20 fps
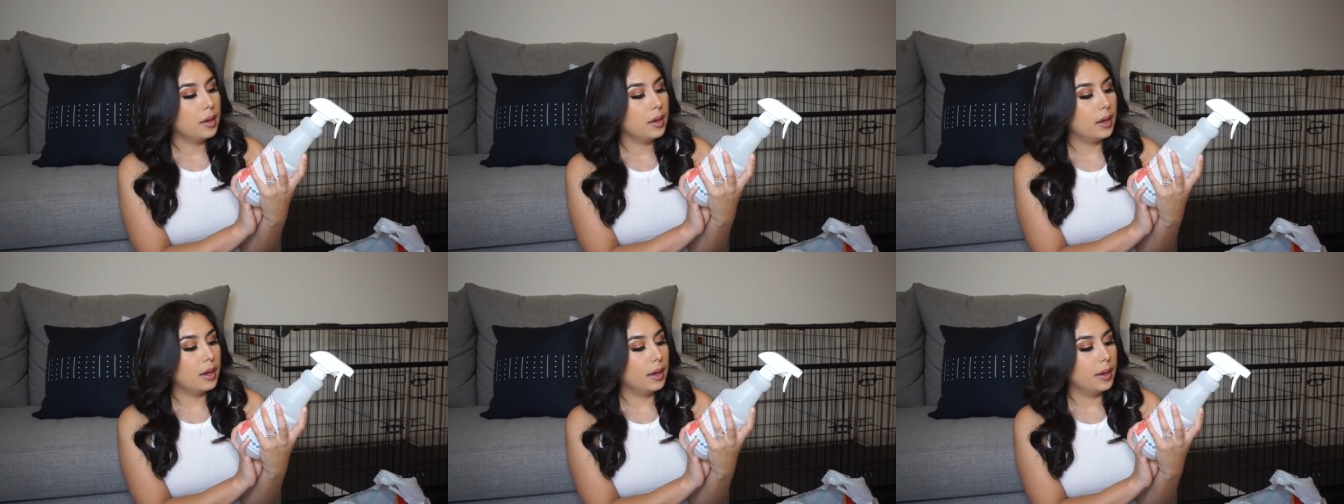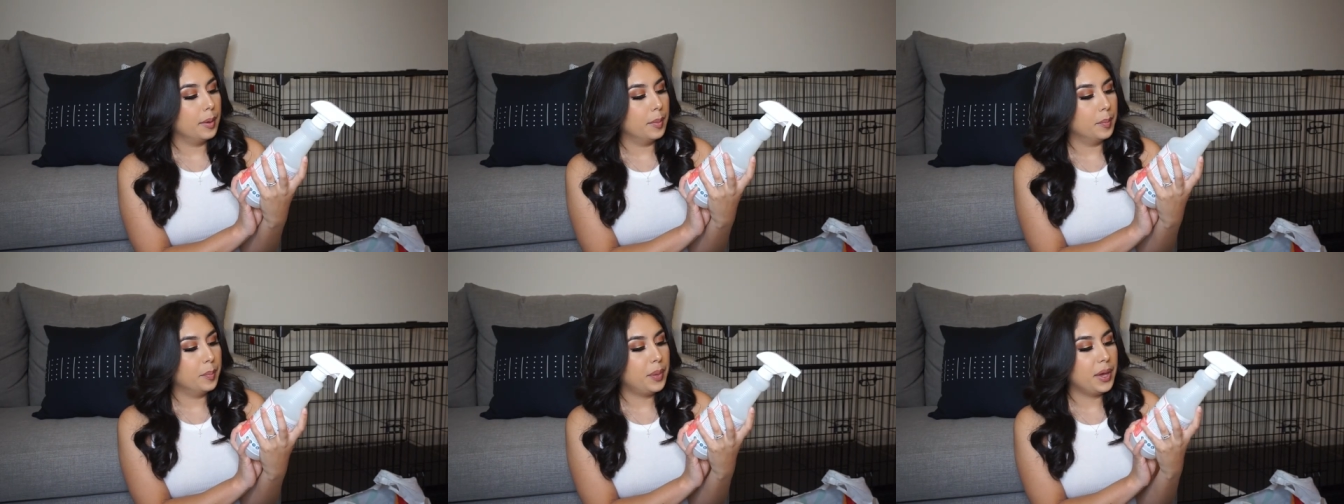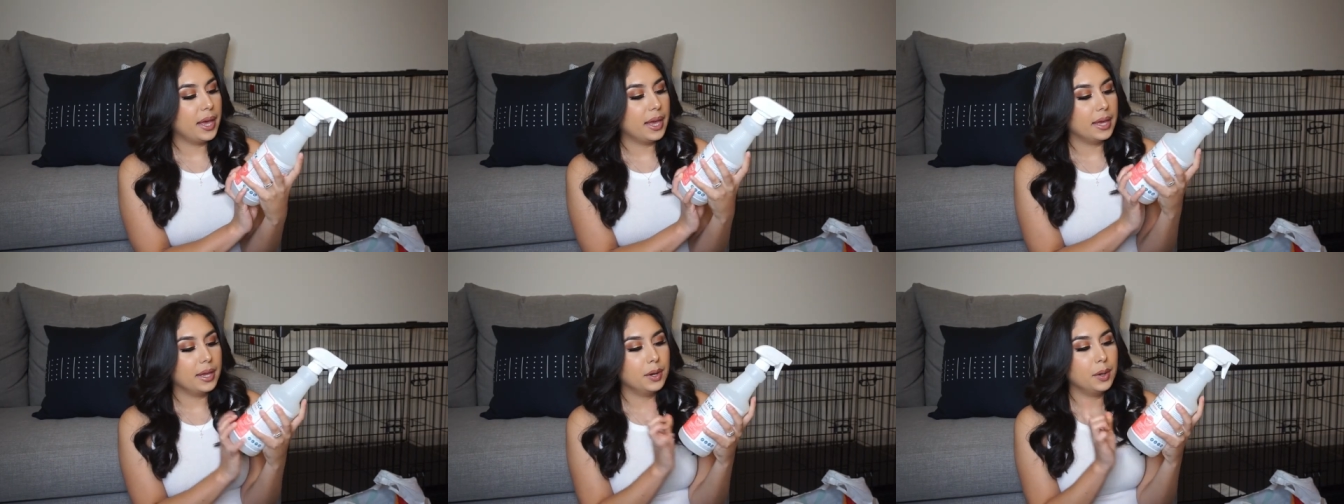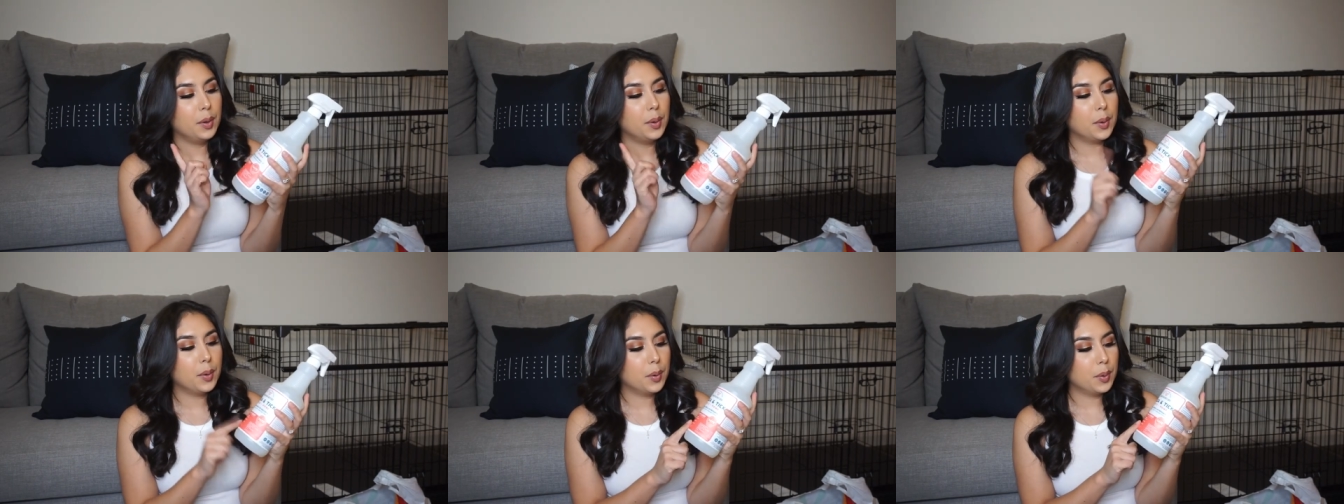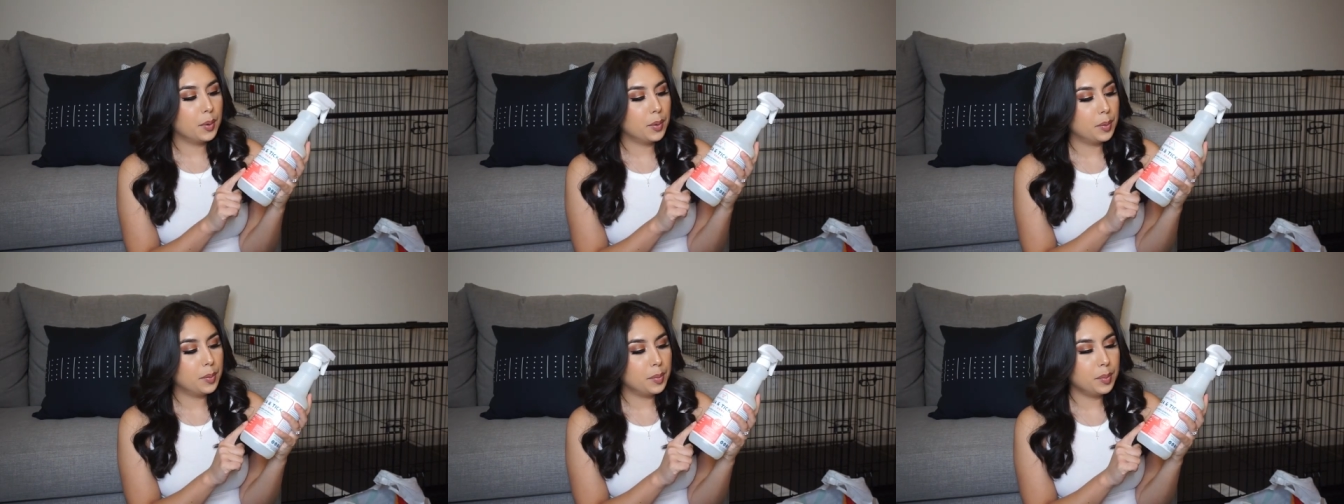um, pet and
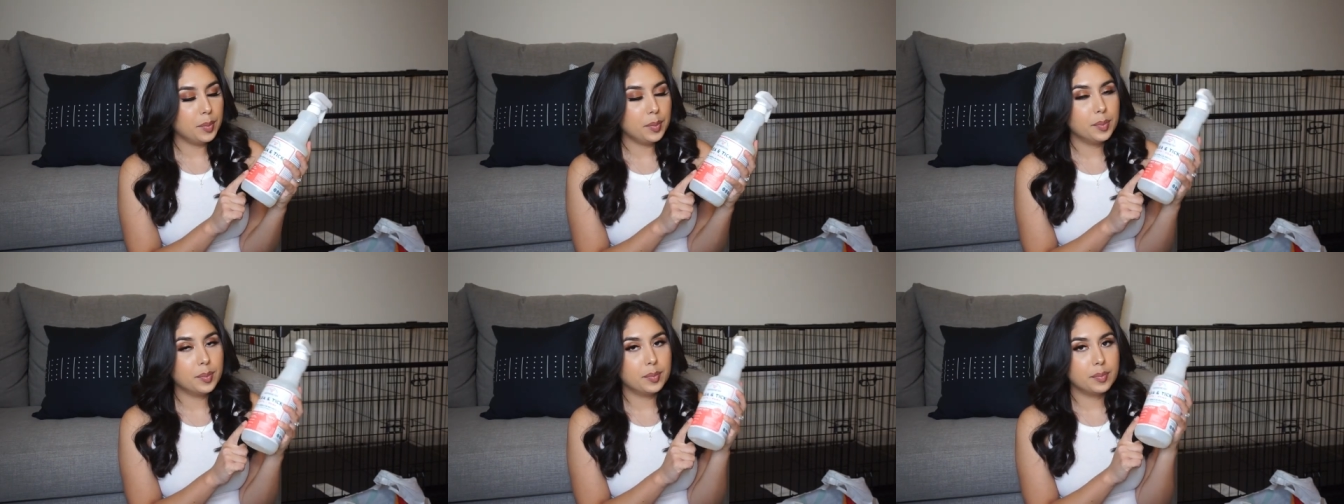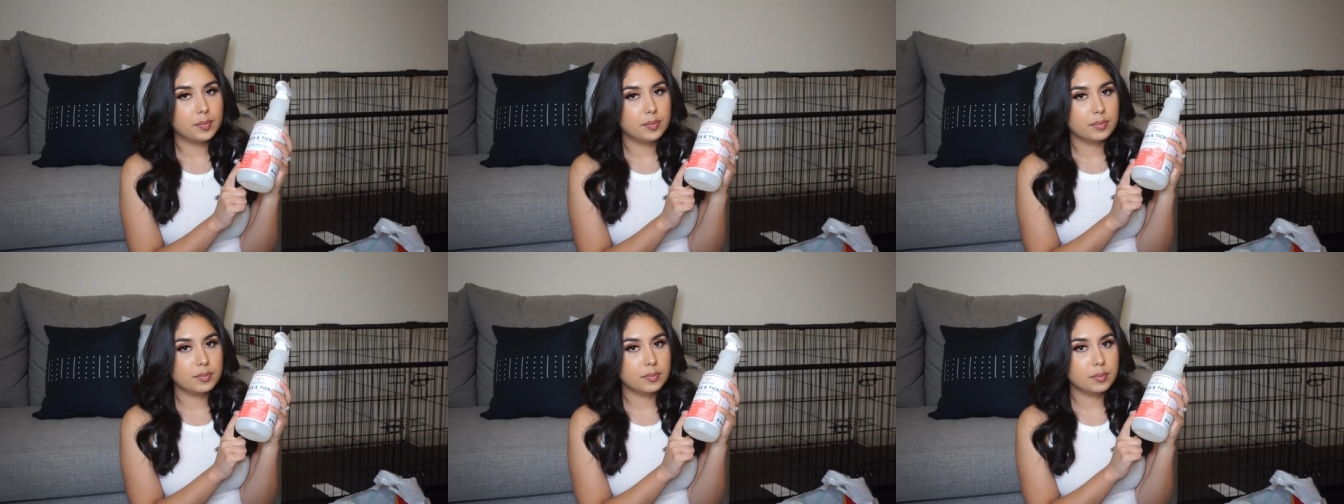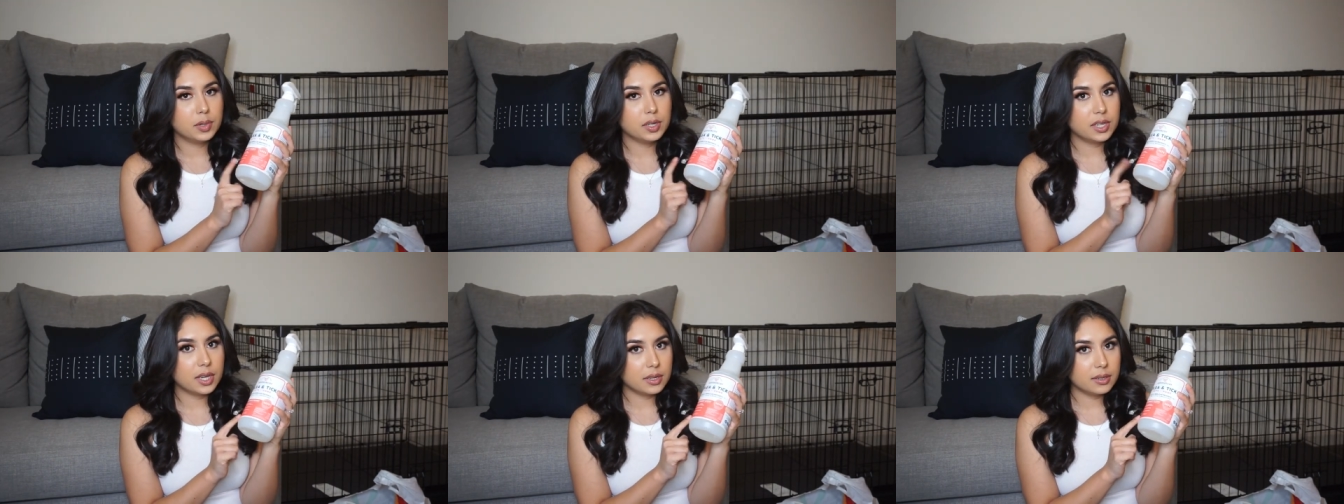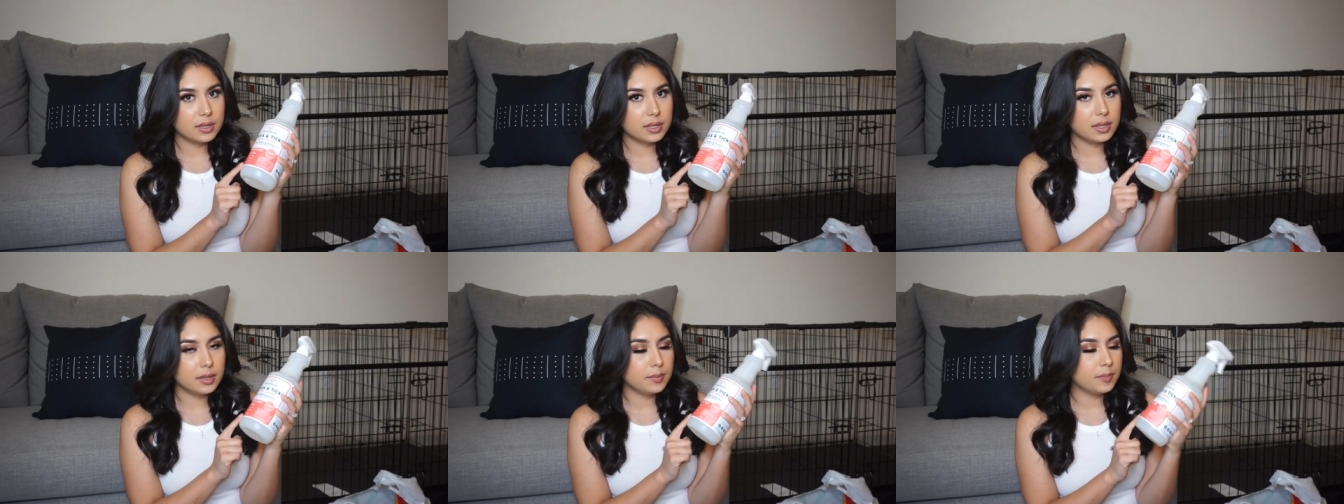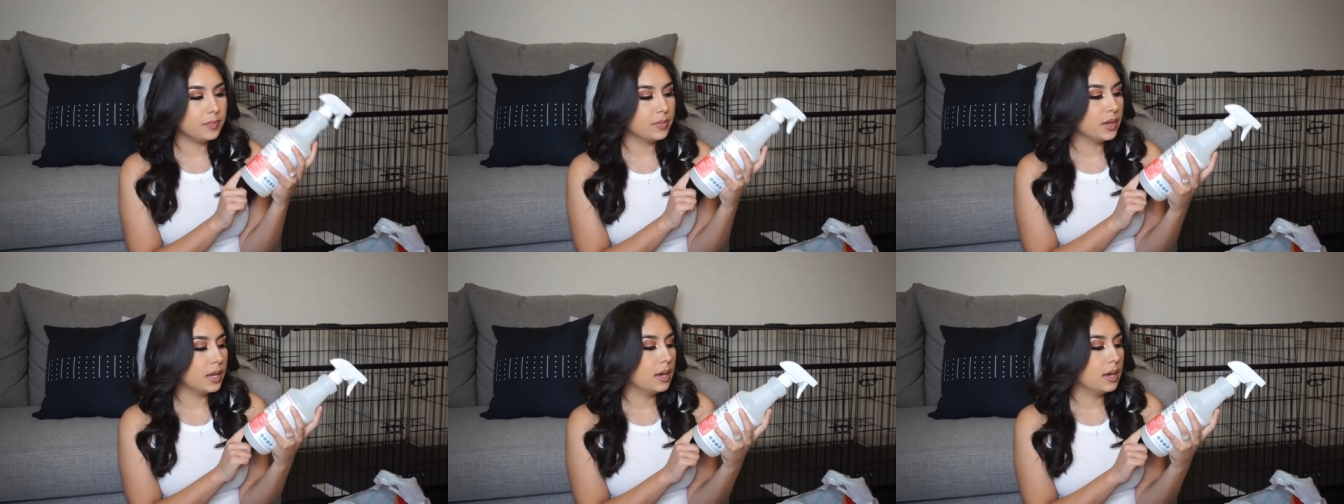home protectant.